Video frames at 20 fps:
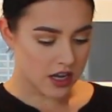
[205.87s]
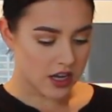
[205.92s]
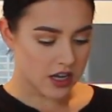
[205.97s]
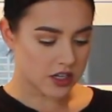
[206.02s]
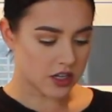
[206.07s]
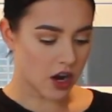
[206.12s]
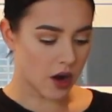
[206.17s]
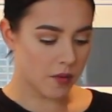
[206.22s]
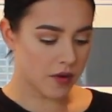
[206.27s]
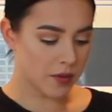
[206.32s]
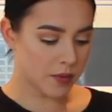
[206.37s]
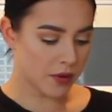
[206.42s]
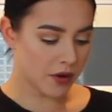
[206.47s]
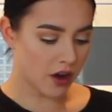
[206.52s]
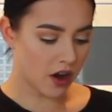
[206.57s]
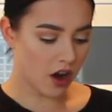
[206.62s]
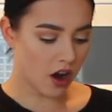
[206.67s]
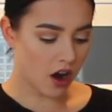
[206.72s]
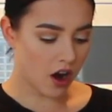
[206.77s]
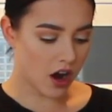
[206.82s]
So I'm gonna put
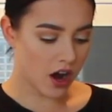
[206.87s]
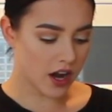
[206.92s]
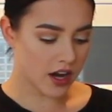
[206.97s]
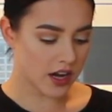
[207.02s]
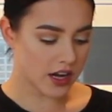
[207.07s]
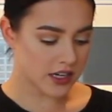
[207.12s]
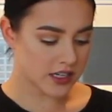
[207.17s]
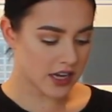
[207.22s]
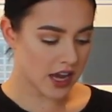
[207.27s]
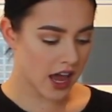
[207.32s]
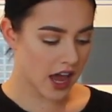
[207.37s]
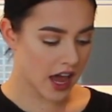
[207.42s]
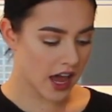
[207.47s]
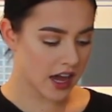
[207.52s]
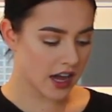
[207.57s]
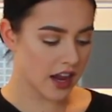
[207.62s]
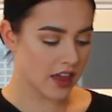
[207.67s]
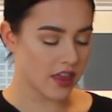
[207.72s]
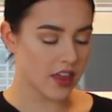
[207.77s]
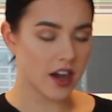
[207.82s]
it on
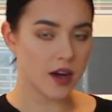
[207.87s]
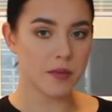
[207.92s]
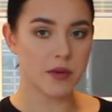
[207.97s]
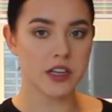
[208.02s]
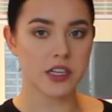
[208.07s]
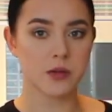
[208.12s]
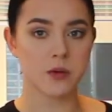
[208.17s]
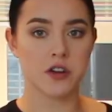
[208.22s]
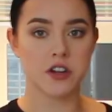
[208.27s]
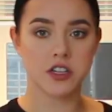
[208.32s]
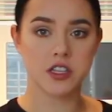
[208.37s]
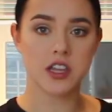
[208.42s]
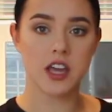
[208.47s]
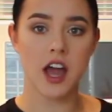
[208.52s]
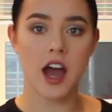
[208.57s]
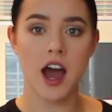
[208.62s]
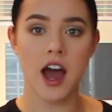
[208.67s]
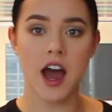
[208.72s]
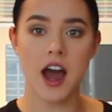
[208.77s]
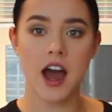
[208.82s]
10 and then I'm gonna switch the
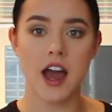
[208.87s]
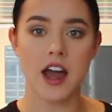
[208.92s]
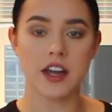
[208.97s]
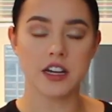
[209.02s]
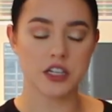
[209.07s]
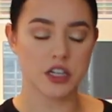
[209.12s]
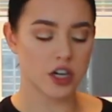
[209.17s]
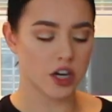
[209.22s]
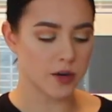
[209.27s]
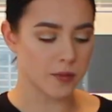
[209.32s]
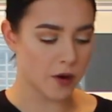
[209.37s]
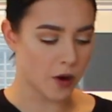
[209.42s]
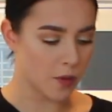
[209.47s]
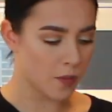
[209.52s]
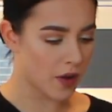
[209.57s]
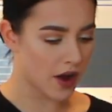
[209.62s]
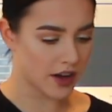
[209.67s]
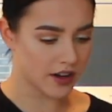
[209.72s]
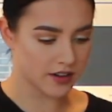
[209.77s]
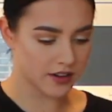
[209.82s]
high turbo
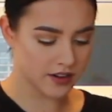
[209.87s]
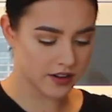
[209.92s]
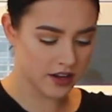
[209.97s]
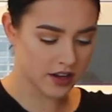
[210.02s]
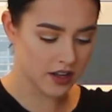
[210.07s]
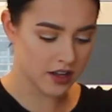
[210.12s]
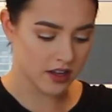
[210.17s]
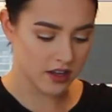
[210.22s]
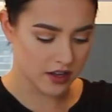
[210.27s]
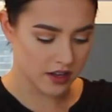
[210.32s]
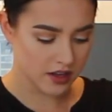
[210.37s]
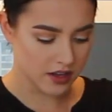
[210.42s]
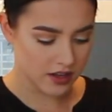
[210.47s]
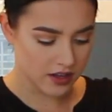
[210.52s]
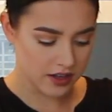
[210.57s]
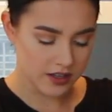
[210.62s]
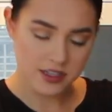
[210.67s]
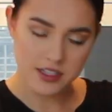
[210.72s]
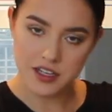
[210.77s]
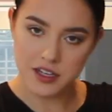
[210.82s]
button.
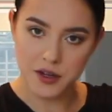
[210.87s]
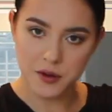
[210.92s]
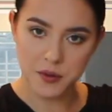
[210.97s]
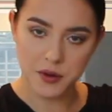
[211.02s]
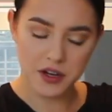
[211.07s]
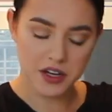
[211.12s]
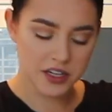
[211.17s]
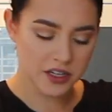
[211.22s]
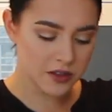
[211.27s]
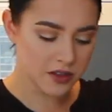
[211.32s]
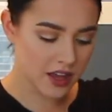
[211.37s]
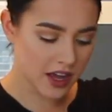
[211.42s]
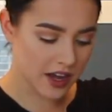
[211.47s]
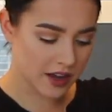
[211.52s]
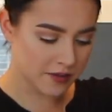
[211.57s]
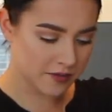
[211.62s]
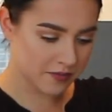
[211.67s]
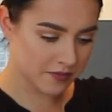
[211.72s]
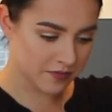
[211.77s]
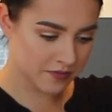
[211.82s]
So we're gonna do that.